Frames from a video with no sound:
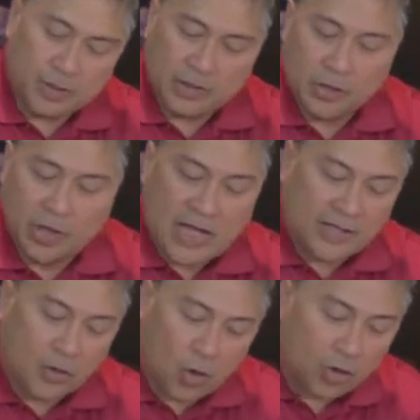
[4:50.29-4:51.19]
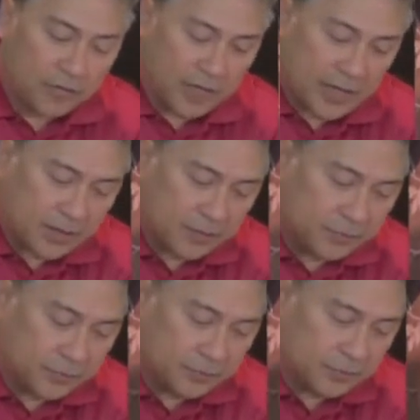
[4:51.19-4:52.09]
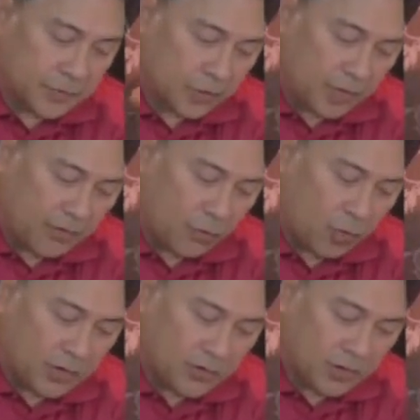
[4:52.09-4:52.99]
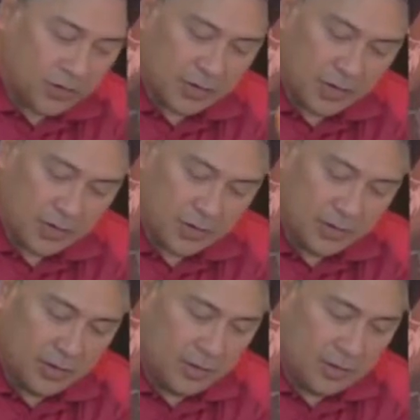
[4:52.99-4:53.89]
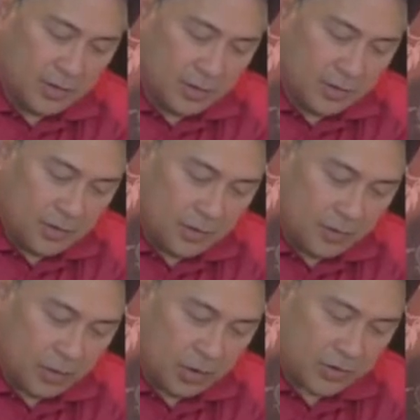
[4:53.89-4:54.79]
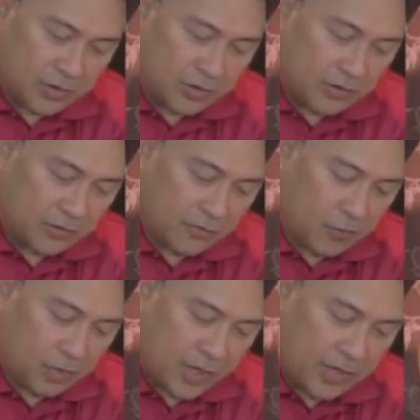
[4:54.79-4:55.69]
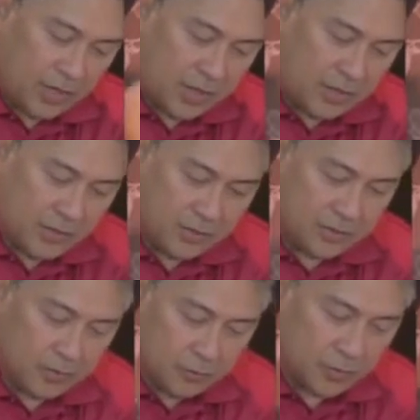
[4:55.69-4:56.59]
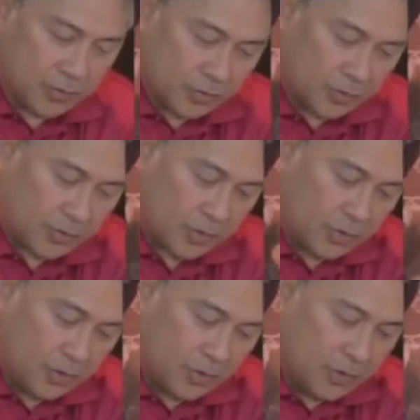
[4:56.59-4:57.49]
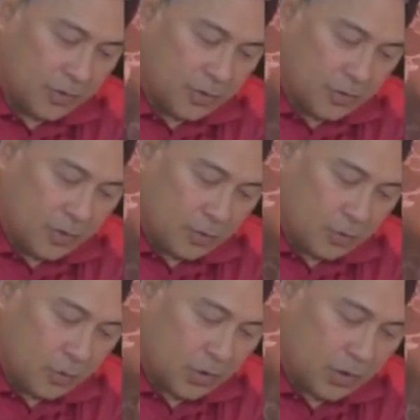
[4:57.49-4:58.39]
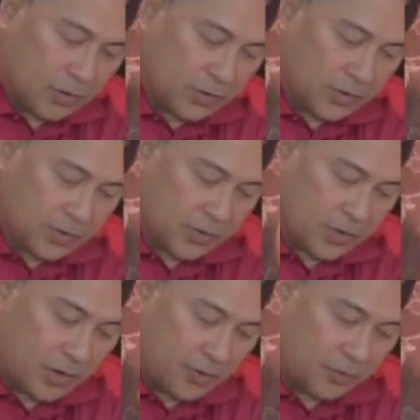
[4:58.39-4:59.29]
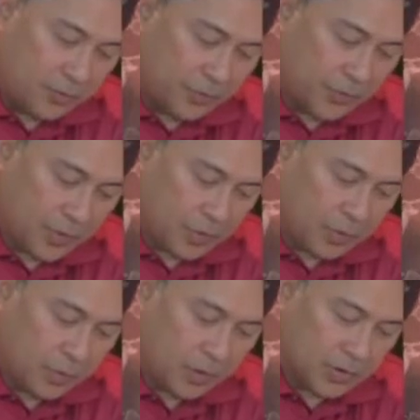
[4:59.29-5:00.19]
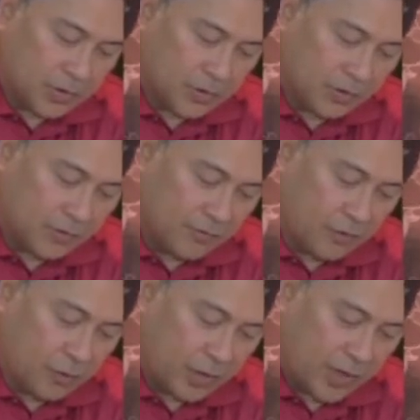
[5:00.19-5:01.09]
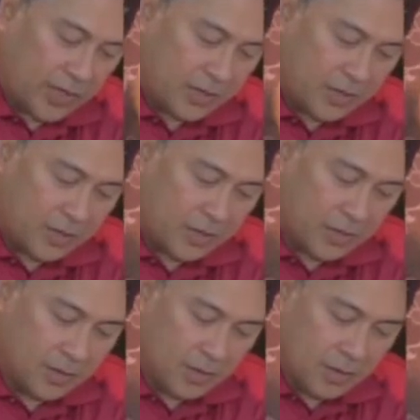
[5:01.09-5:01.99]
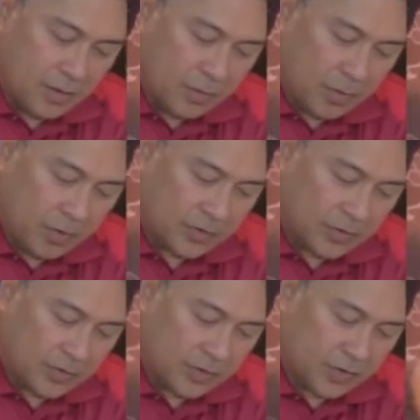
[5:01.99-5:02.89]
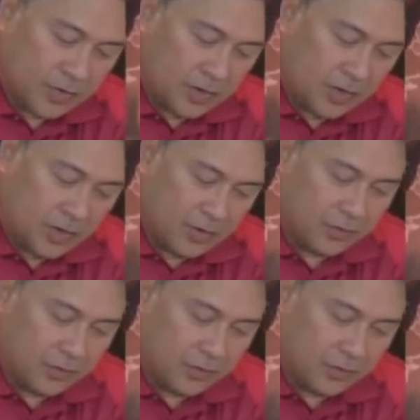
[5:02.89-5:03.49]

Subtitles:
Then you add all of that. So you have 160 plus 480. Oops, that's wrong. 160 plus 480 plus the 60,